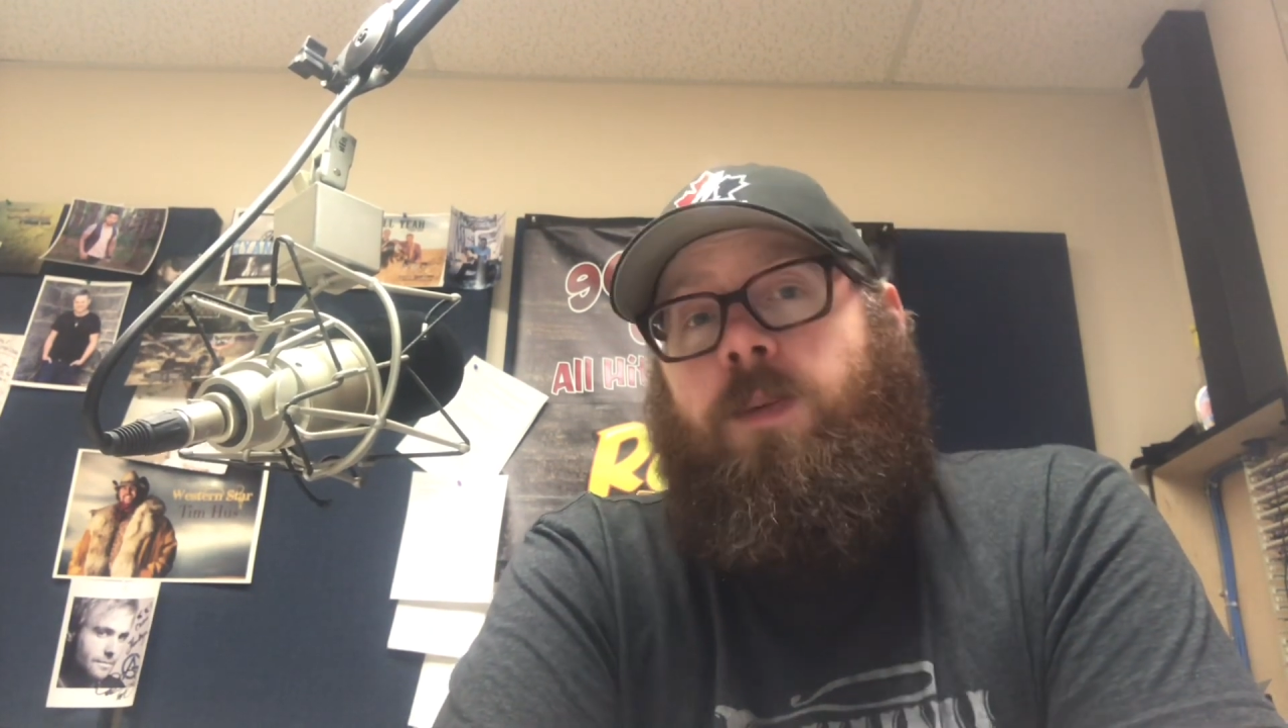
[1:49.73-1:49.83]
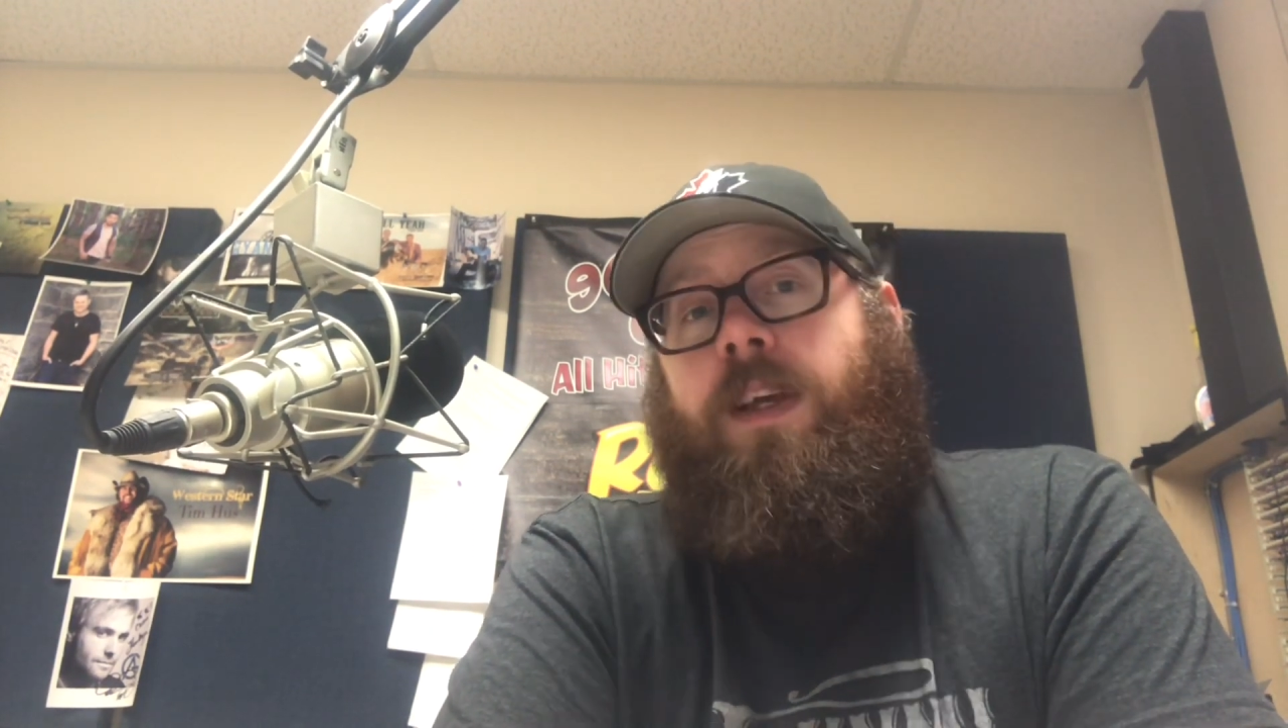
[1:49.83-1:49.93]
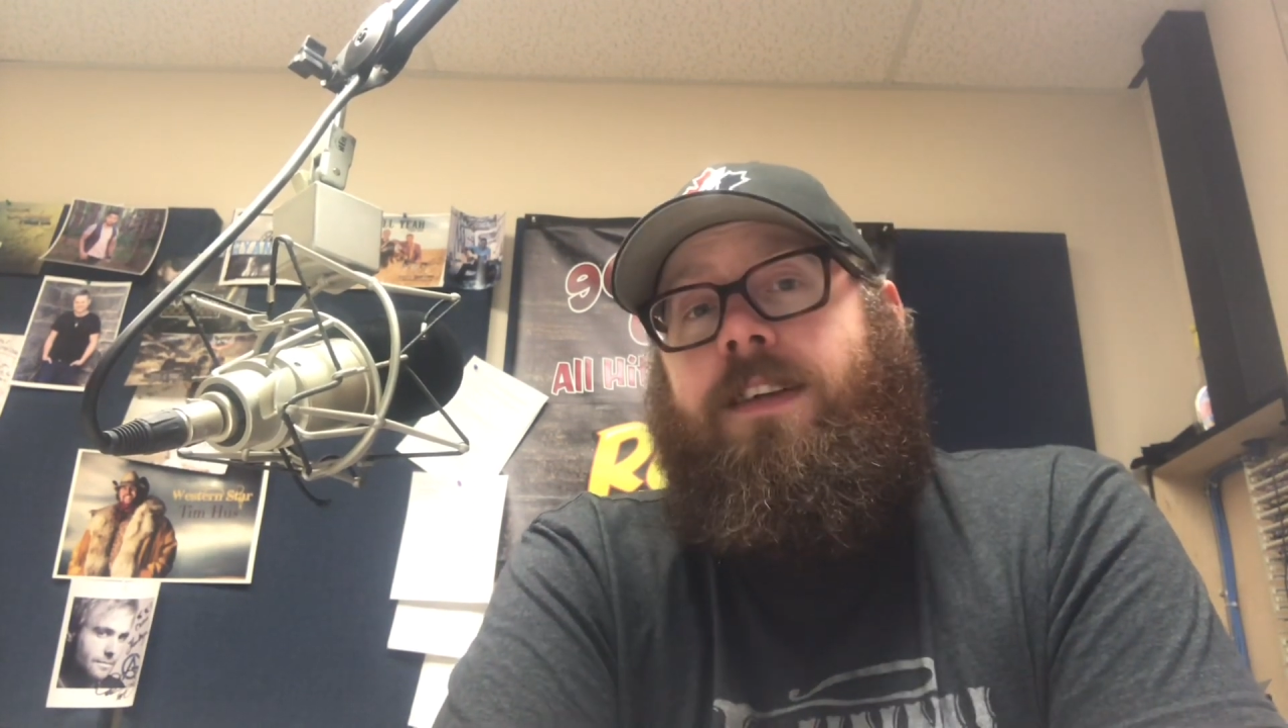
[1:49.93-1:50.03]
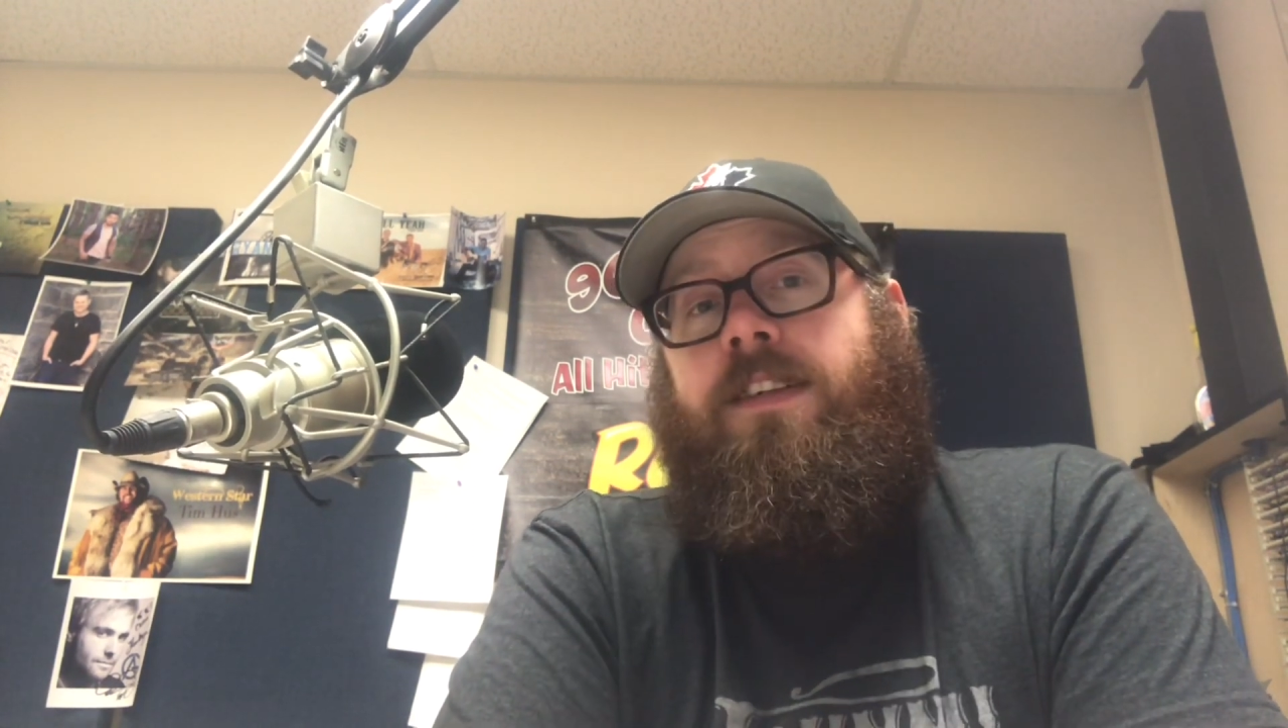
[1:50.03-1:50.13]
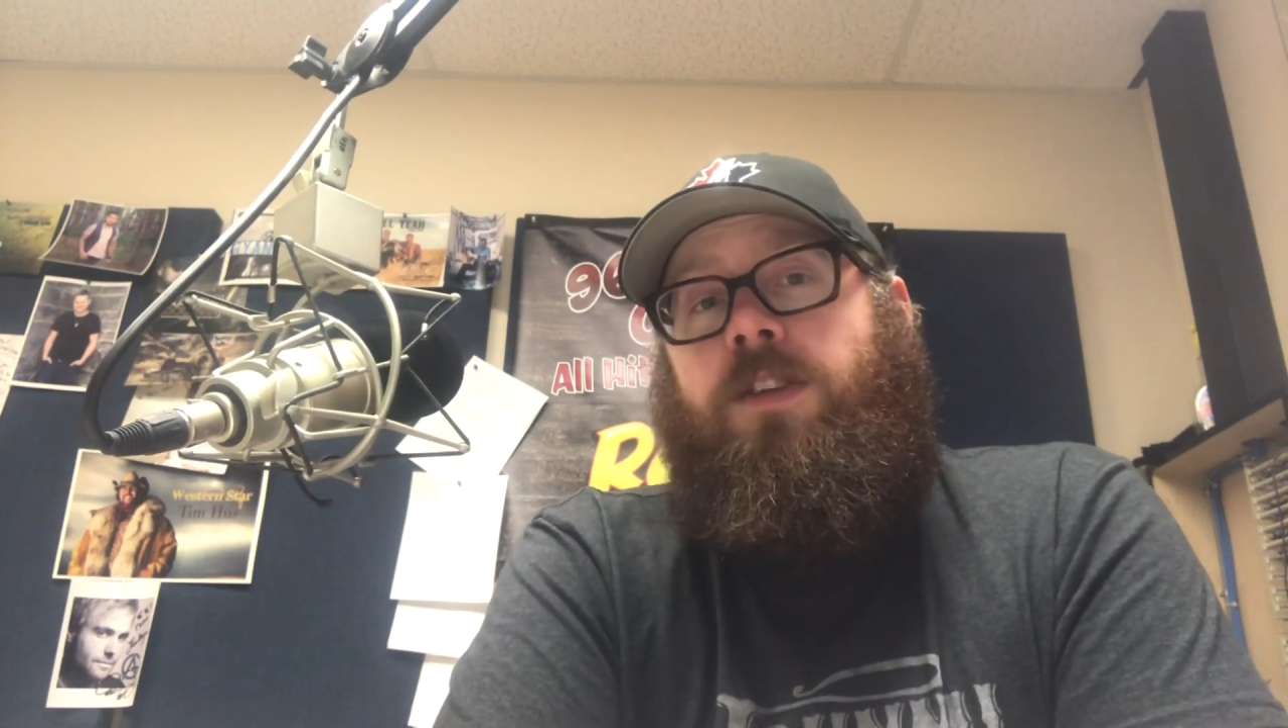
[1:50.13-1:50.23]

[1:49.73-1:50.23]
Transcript: because in